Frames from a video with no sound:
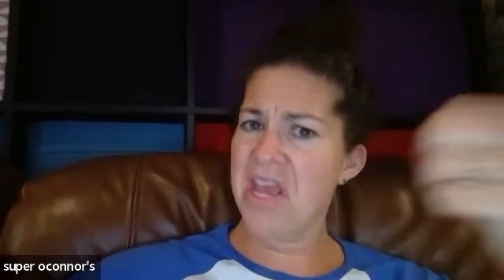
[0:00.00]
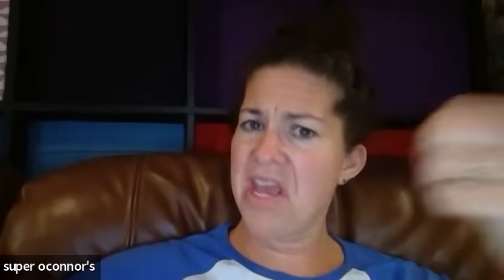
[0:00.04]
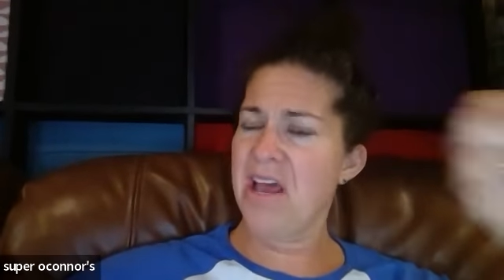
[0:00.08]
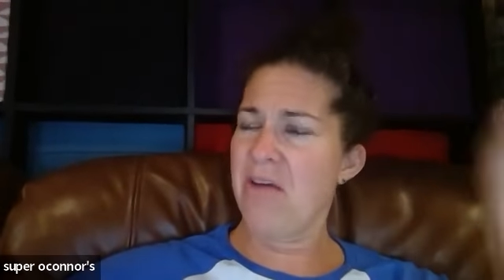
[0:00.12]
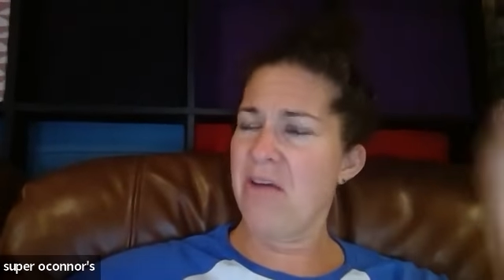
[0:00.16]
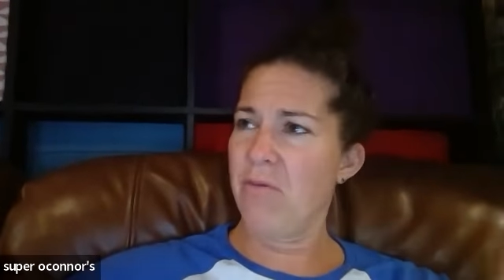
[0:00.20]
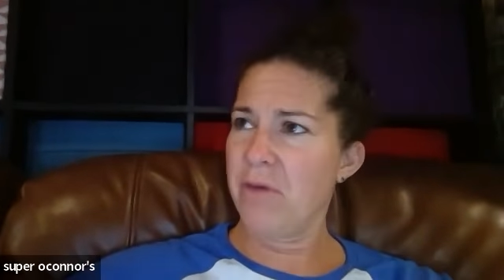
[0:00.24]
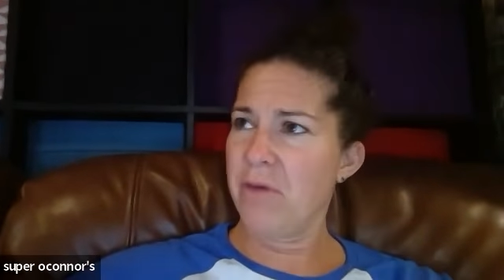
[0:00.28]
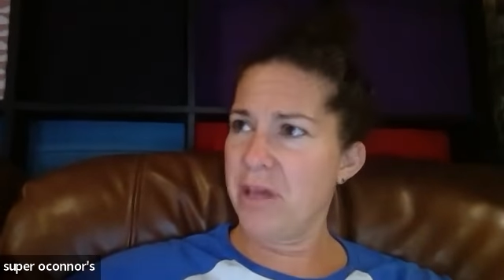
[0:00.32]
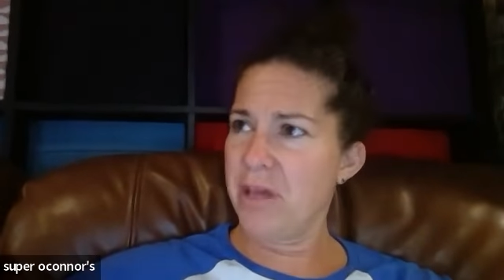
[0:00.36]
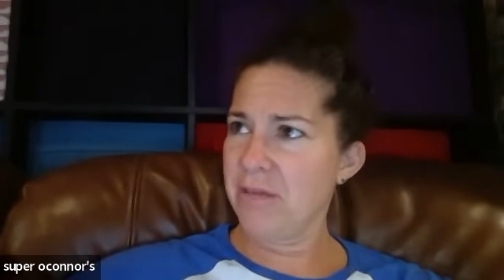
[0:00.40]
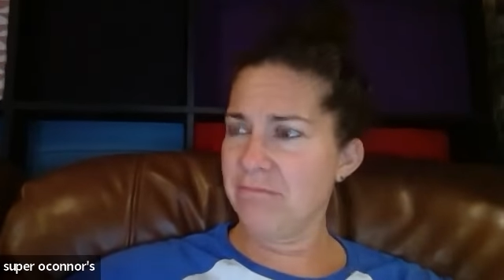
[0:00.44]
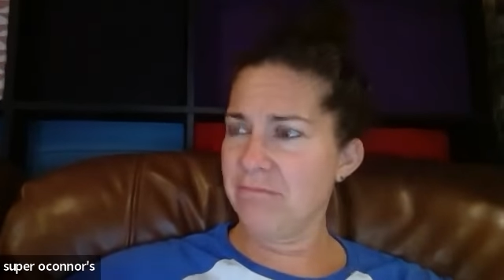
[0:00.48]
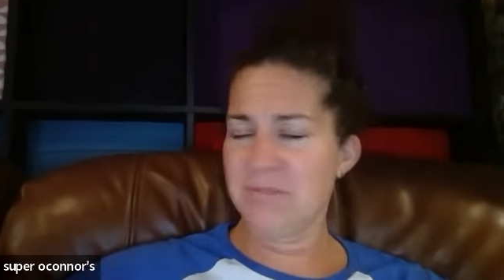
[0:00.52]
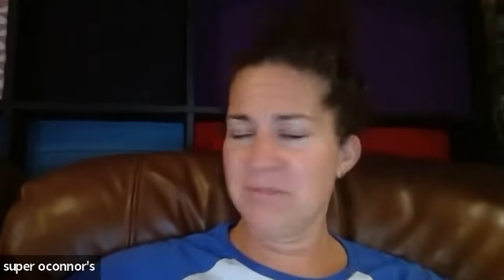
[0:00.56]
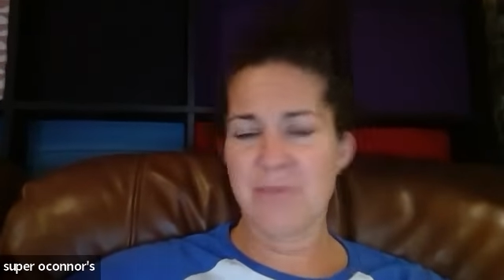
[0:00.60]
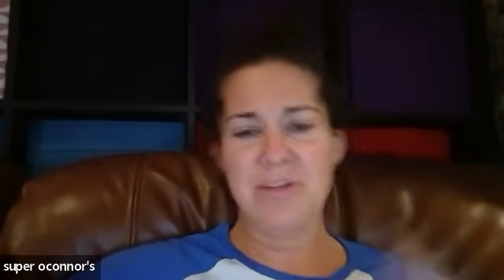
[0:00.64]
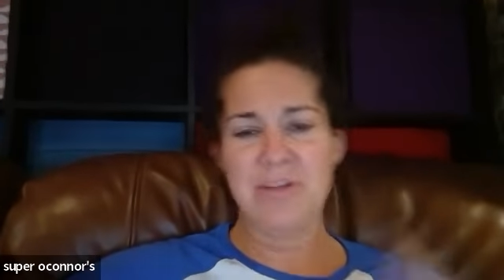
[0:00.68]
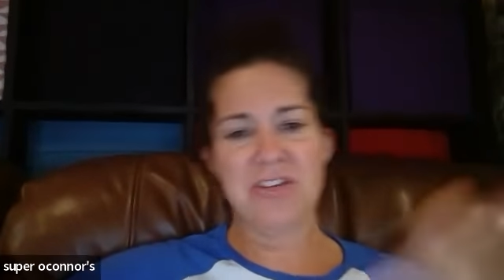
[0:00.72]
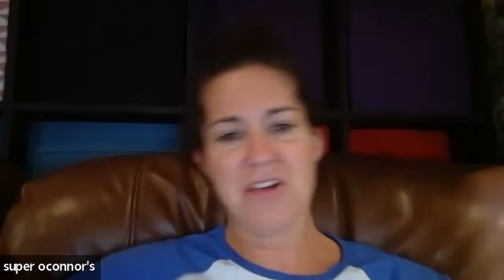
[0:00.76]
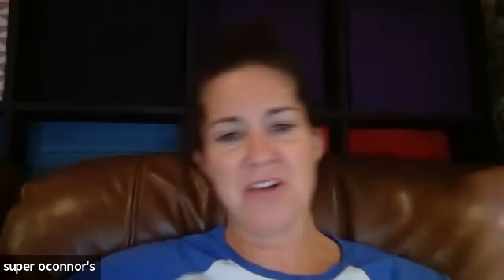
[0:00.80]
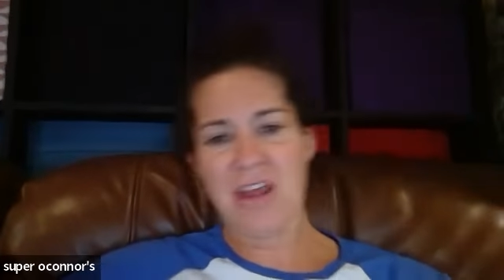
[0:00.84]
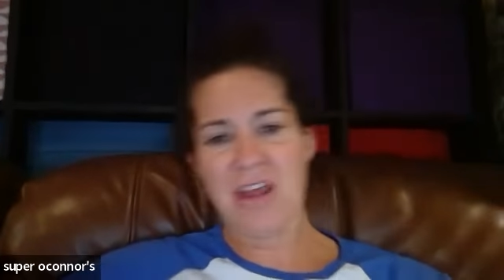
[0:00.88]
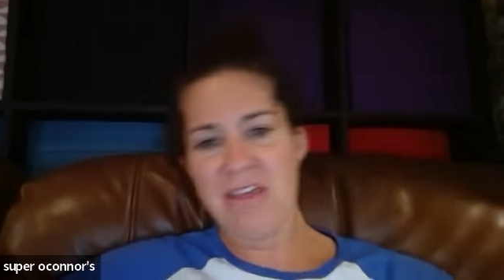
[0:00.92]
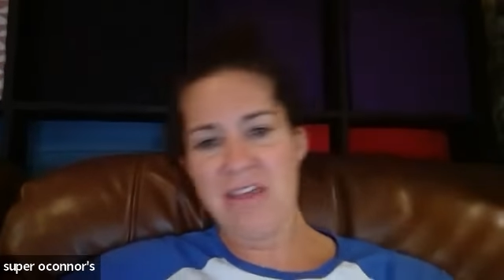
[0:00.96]
yeah, what, let me
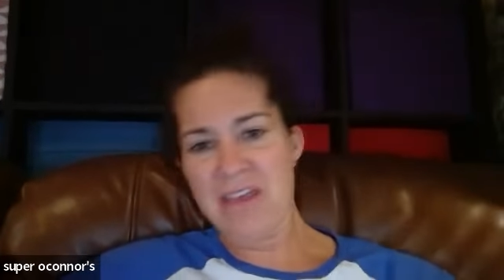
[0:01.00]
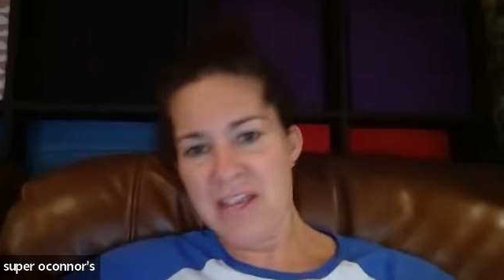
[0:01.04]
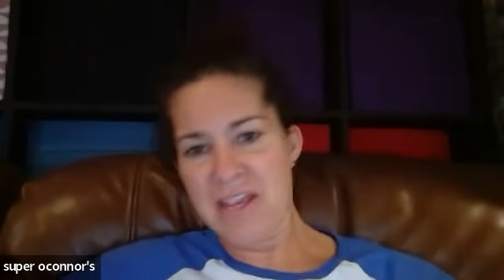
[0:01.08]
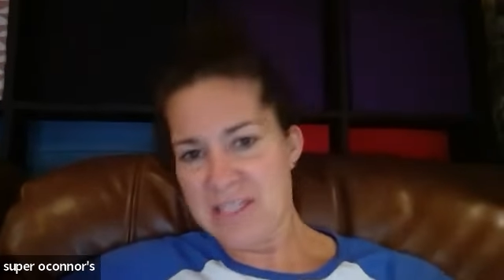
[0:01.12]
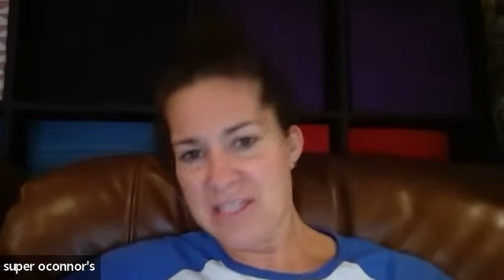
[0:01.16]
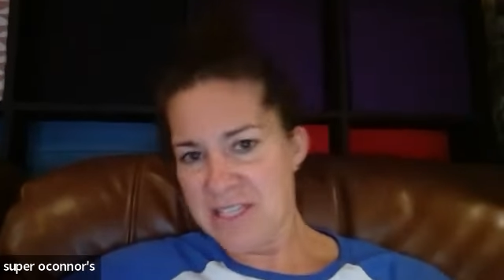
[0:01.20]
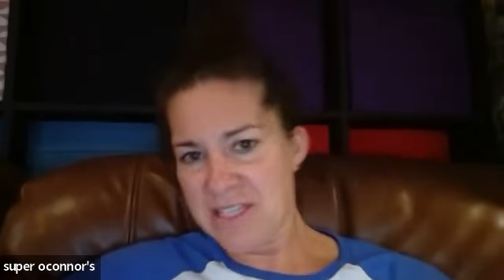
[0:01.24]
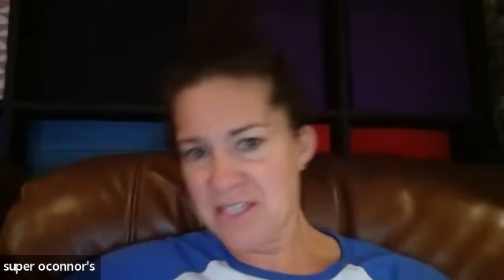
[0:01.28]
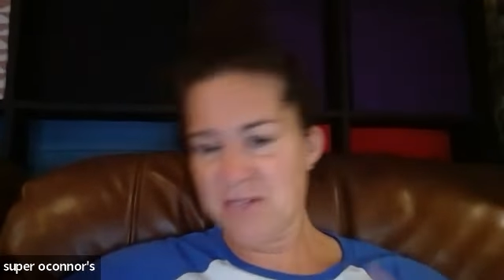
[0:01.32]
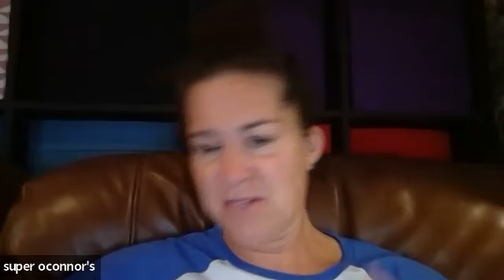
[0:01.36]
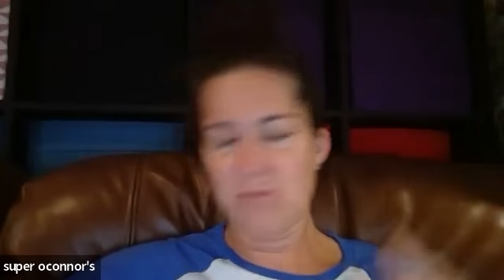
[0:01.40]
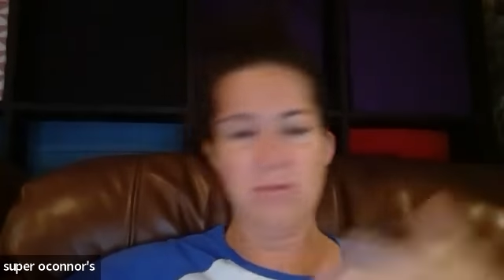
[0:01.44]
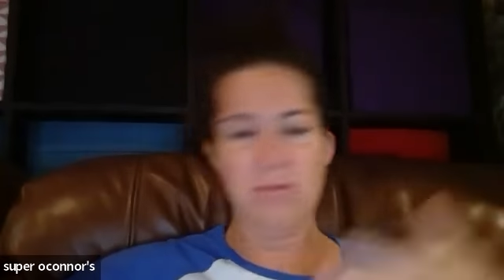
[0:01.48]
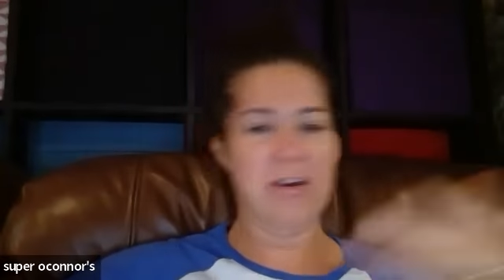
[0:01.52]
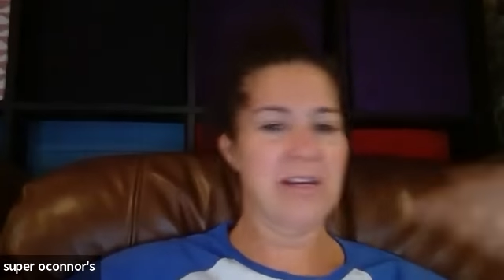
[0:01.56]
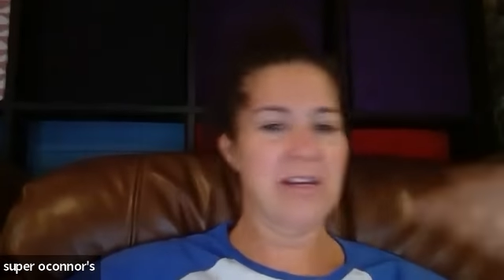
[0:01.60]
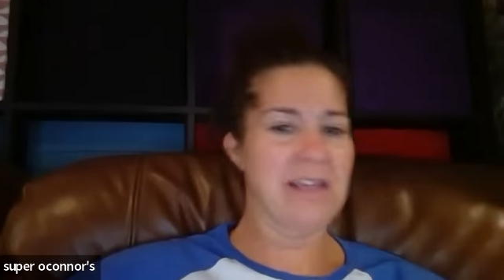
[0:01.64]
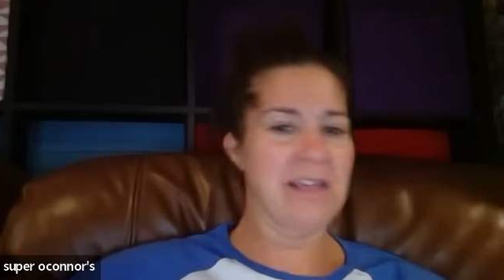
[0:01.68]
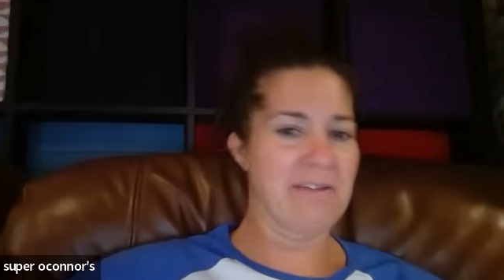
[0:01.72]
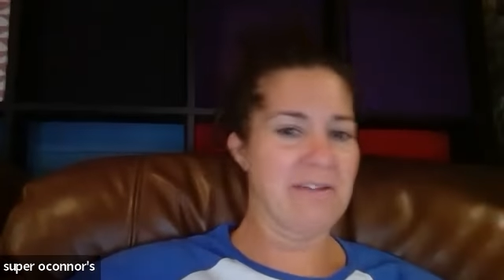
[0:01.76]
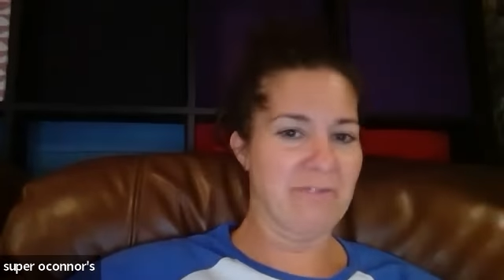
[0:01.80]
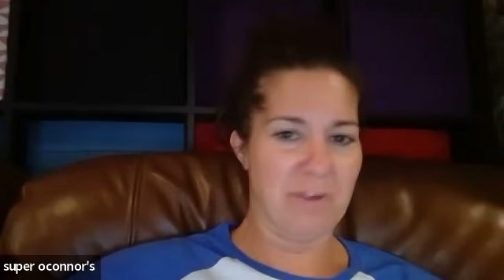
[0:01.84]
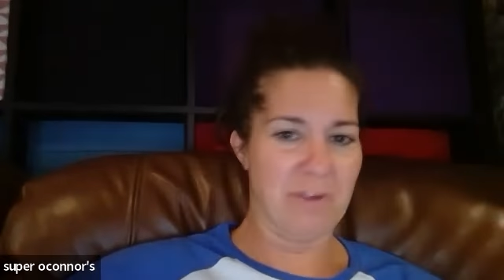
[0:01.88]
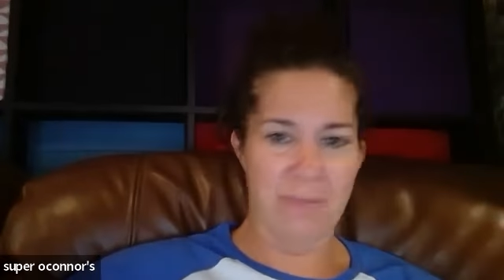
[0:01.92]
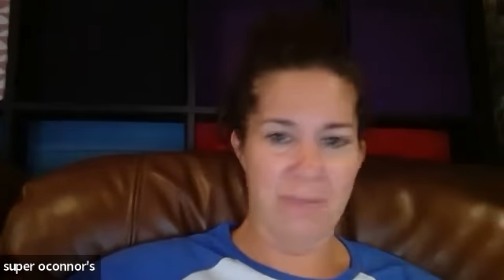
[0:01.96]
try this. Is it
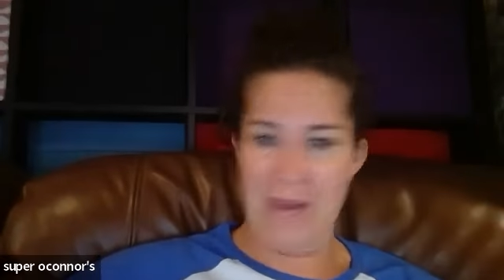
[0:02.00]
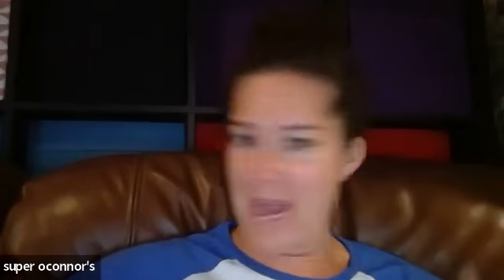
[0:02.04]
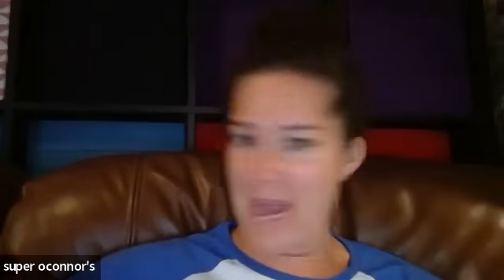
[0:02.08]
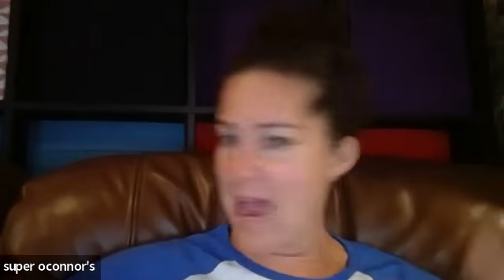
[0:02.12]
working for me?